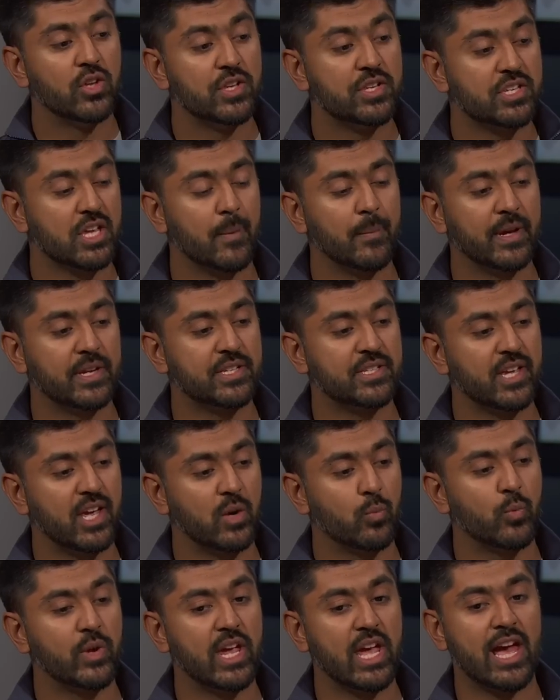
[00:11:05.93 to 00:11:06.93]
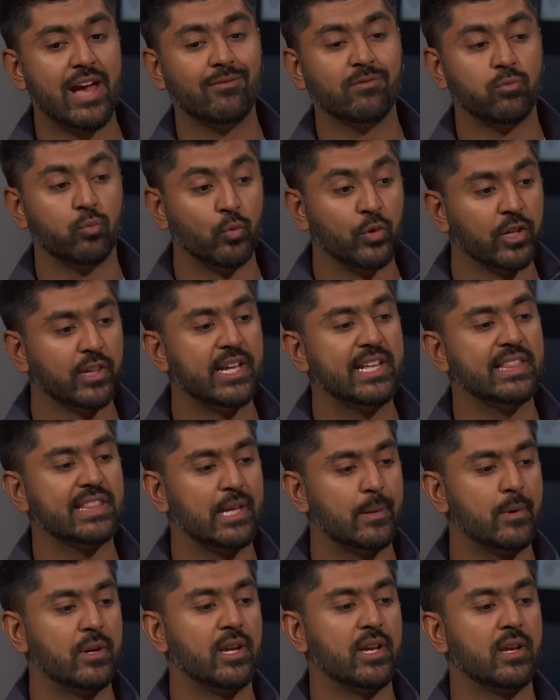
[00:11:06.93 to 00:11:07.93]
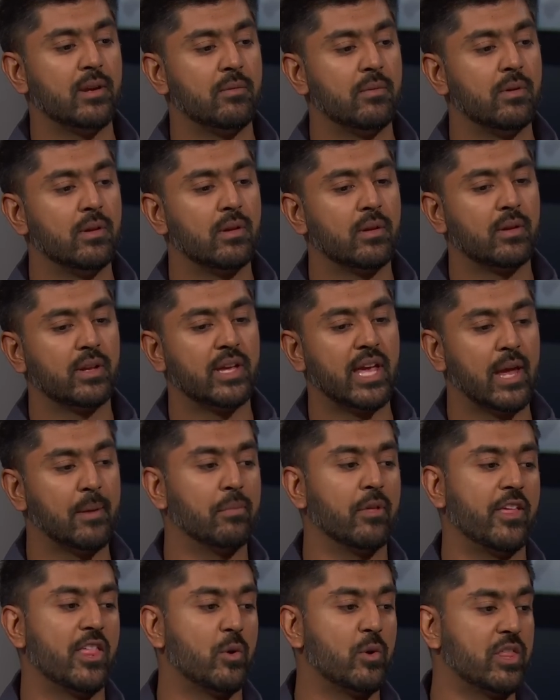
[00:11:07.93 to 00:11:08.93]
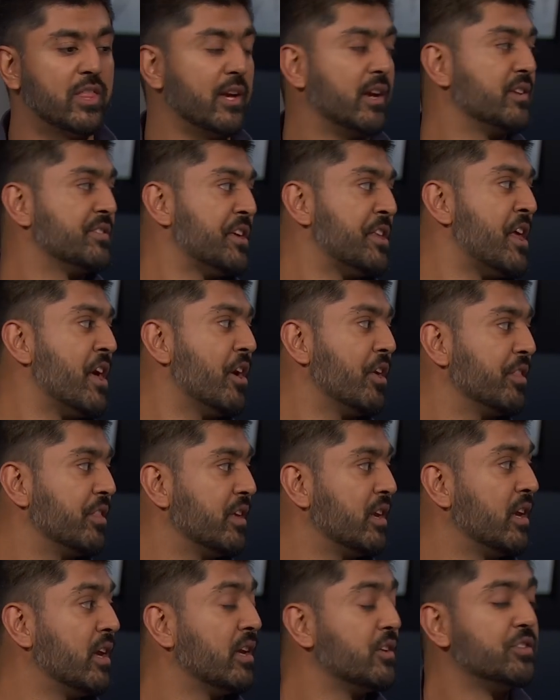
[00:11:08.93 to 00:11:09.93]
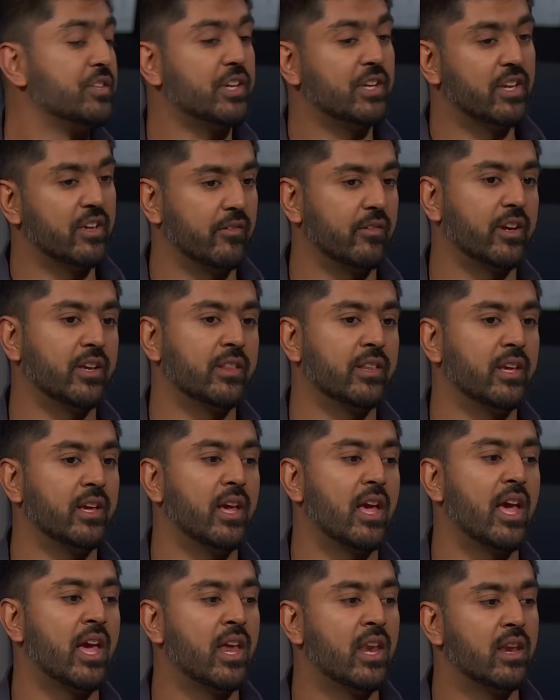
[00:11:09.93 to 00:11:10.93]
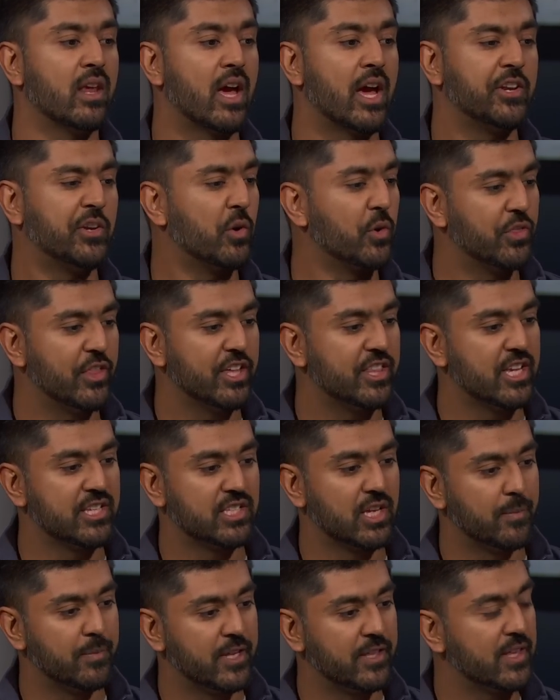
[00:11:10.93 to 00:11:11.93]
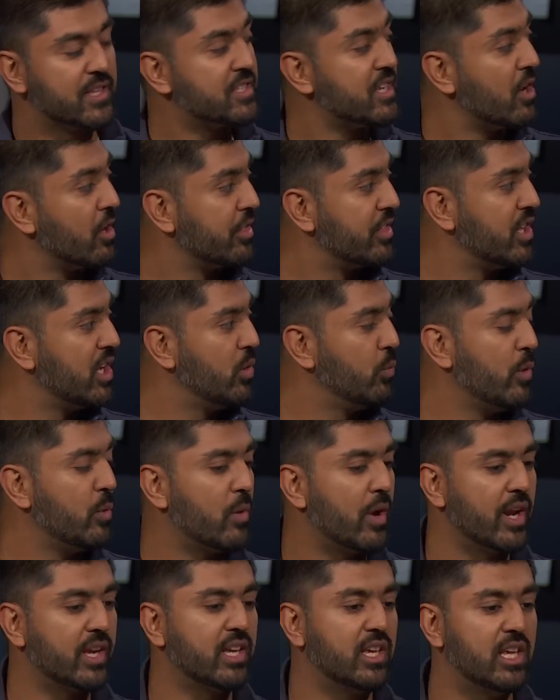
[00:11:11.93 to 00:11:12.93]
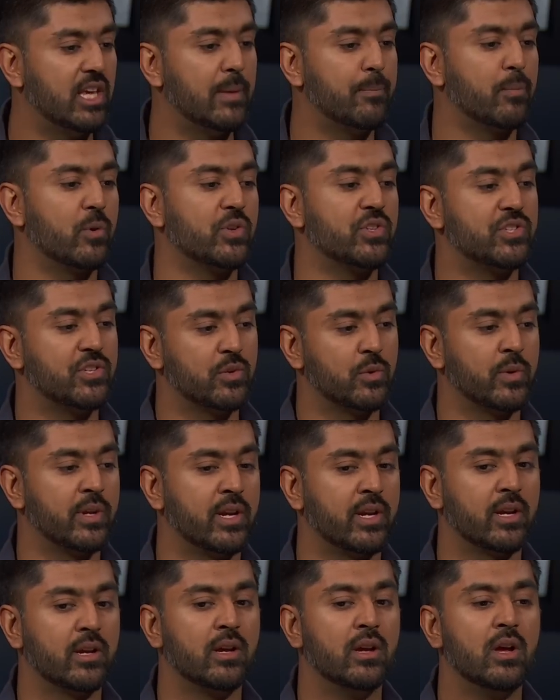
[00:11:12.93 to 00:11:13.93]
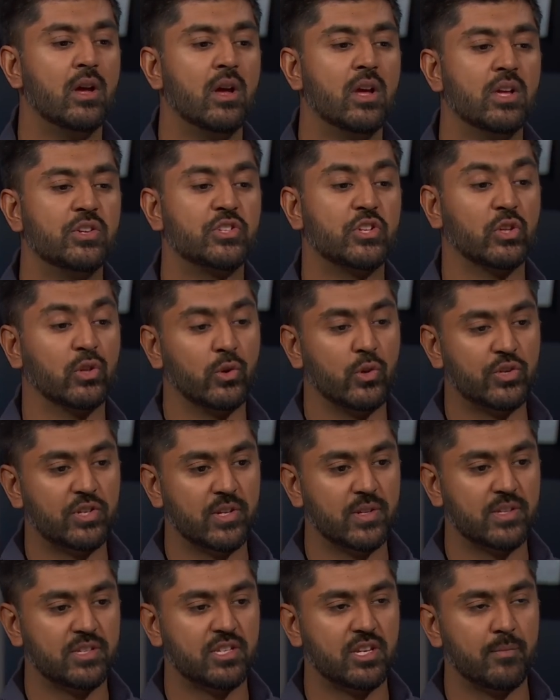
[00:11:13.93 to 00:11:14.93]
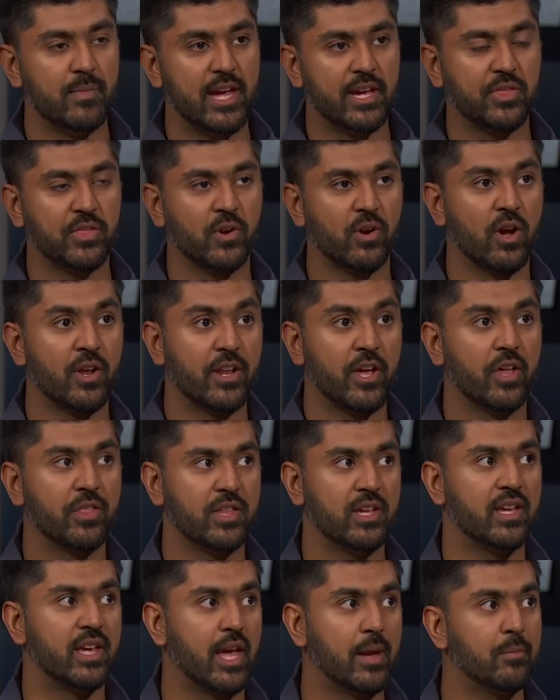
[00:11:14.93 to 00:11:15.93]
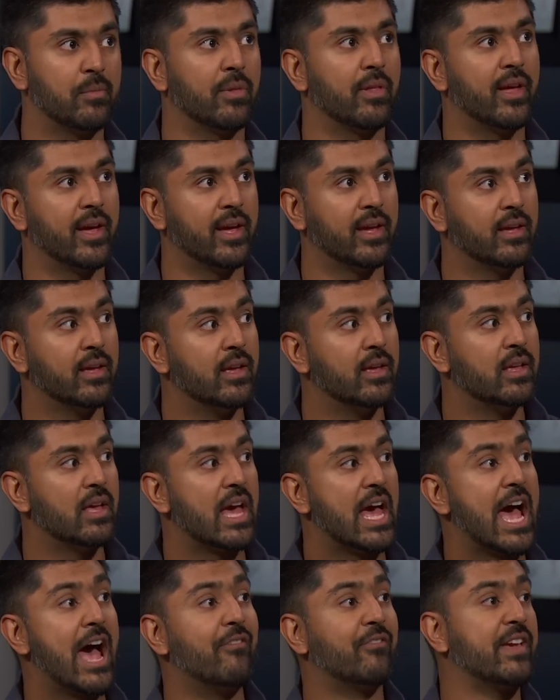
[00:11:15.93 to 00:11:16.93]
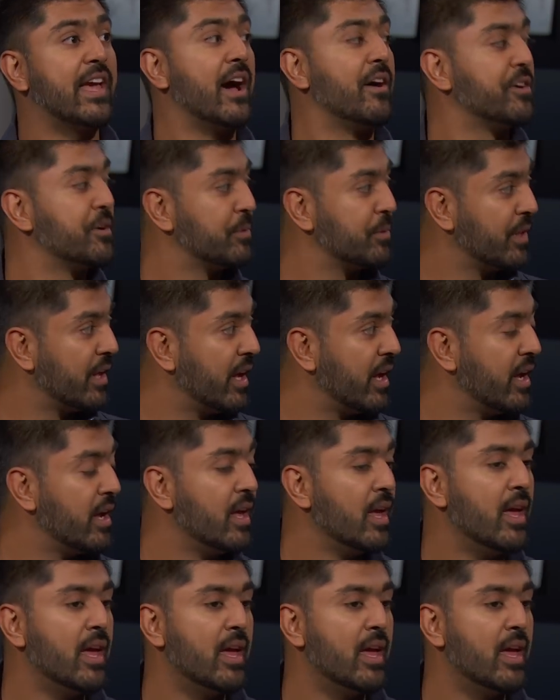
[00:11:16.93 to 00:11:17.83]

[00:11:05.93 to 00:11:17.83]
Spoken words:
To some extent, we have really limited gameplay that we think is unhealthy significantly, and I don't think that's something that's healthy. We want to keep pursuing solutions to make their unhealthy gameplay have counterplay,